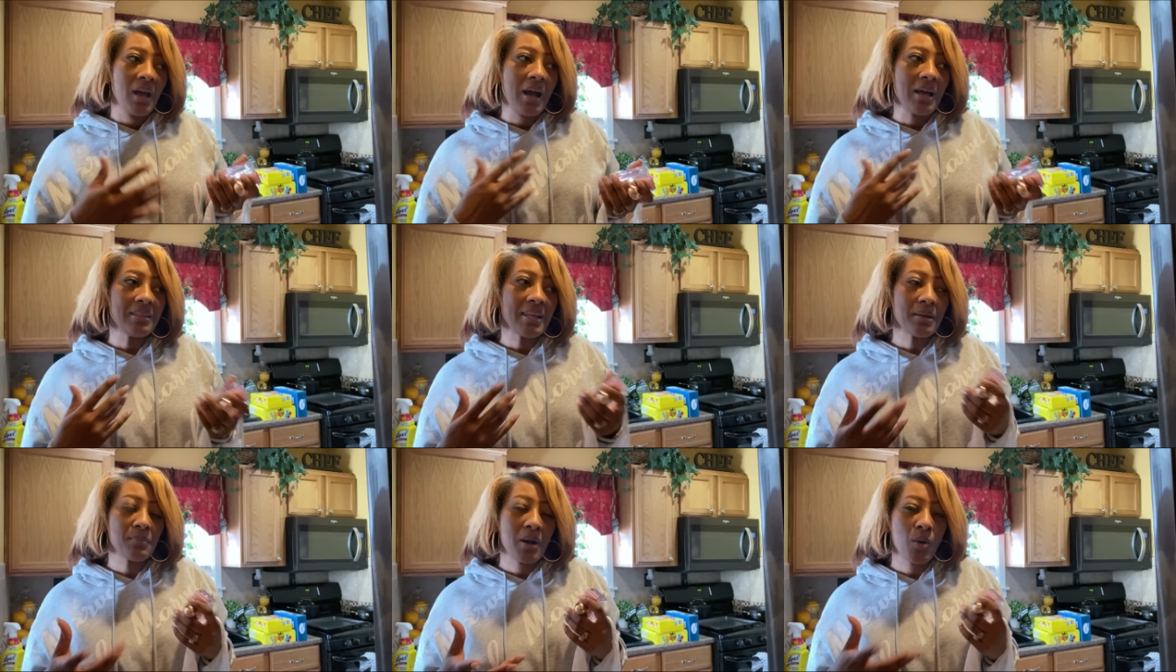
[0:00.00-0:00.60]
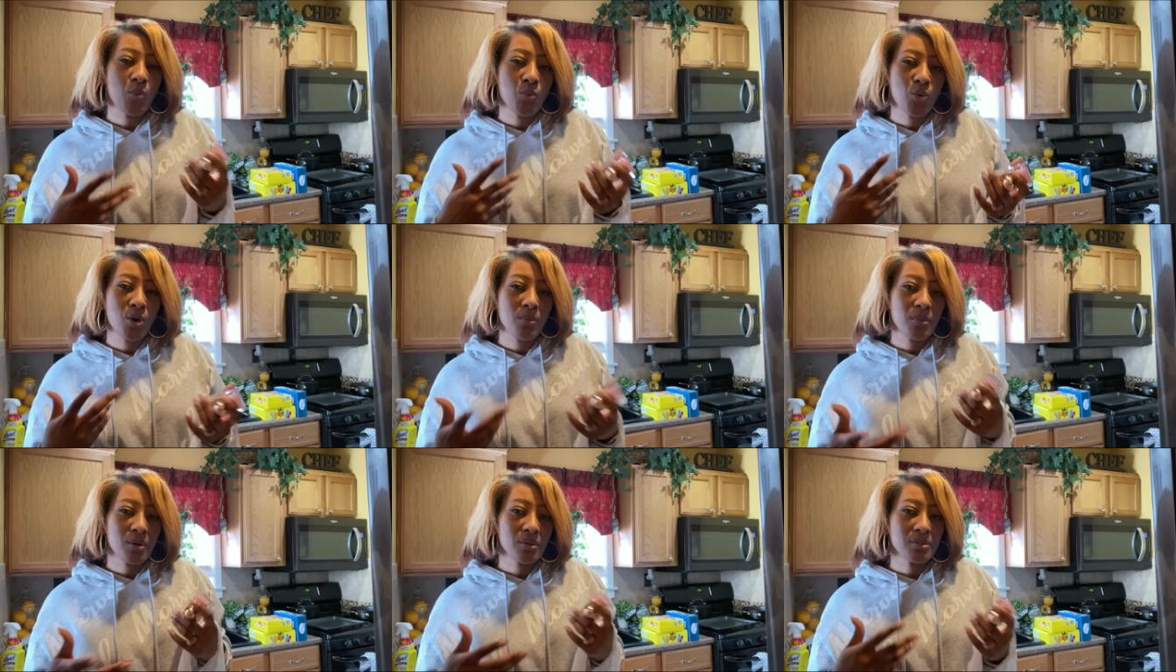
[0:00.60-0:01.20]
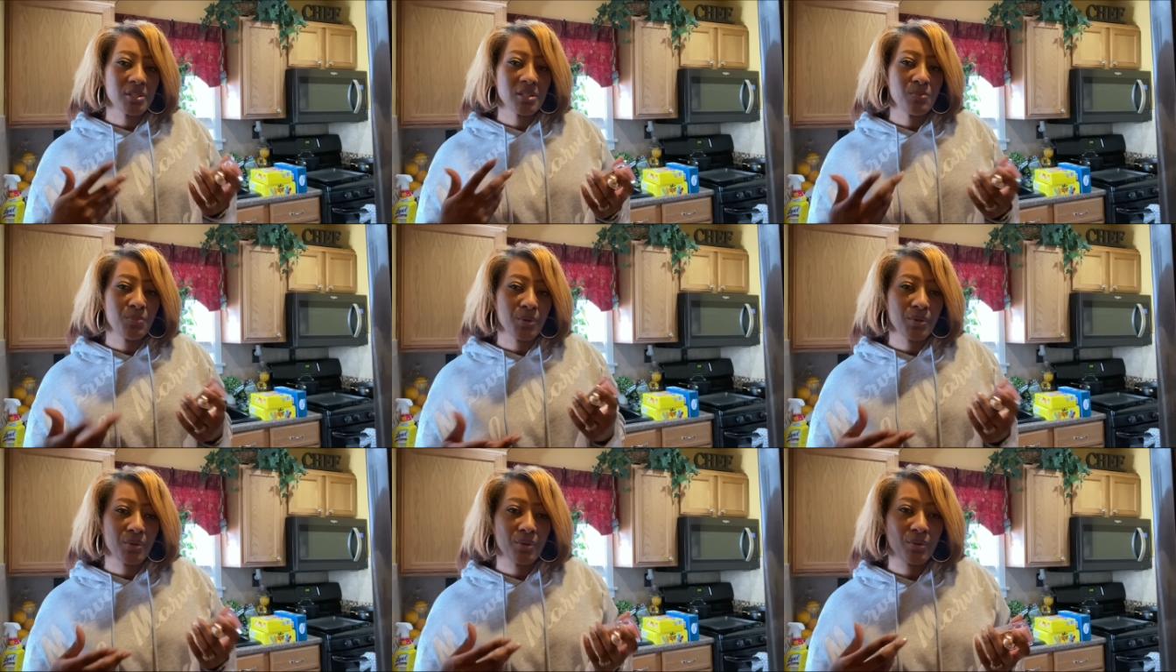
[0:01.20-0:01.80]
I like my warmer
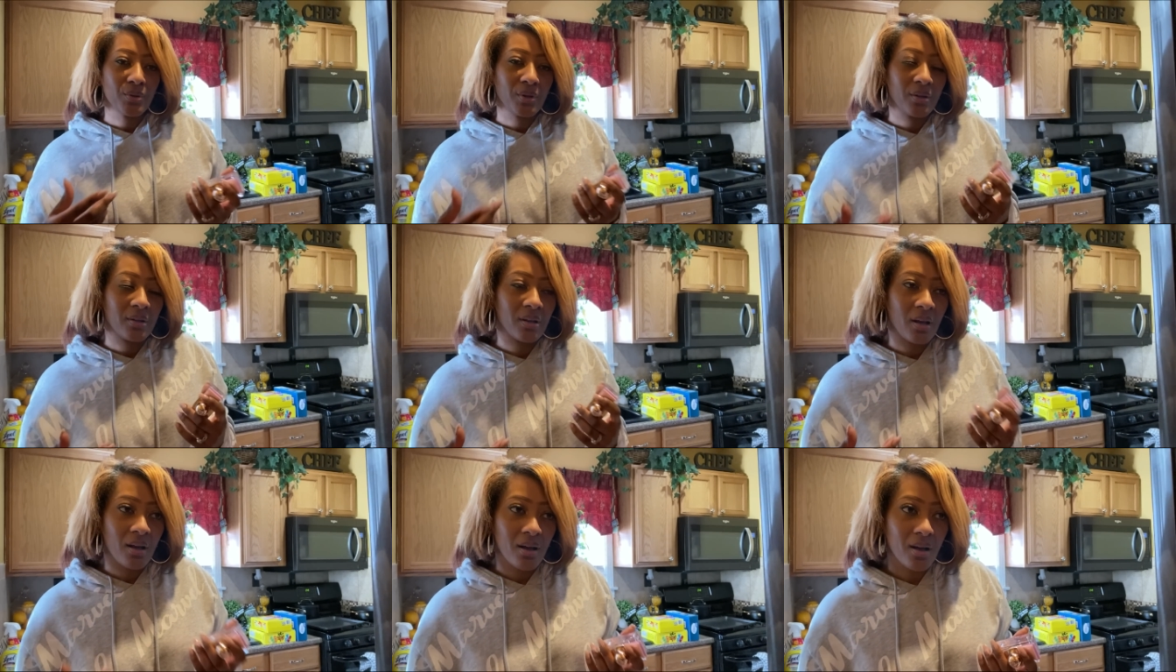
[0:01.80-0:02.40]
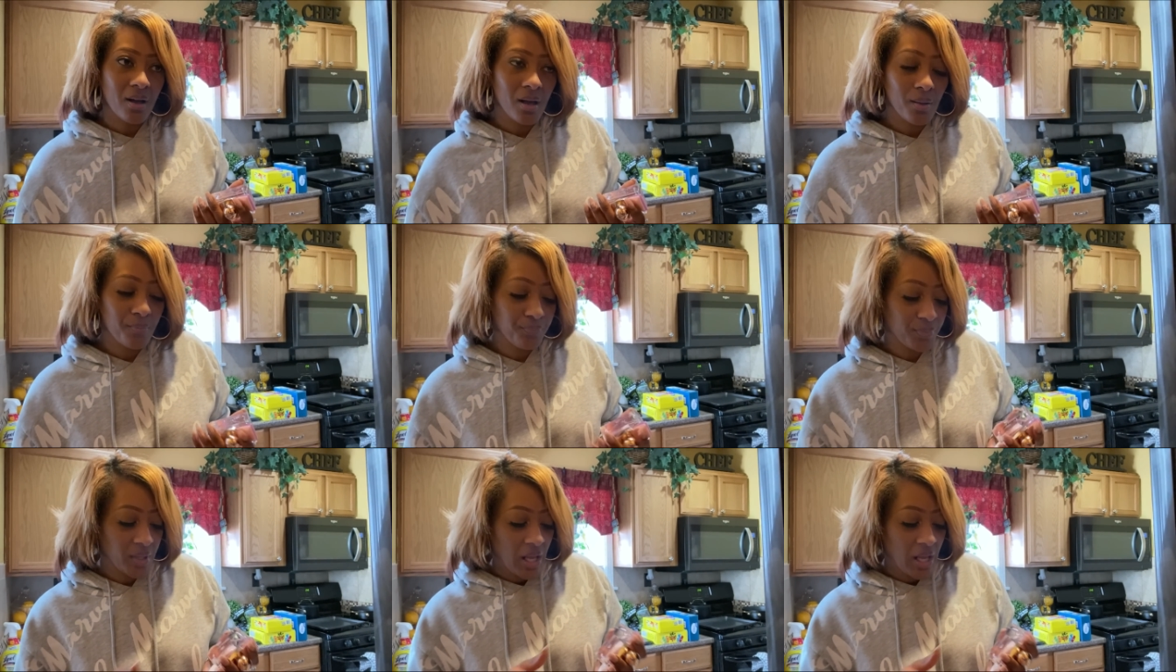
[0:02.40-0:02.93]
deeper uh,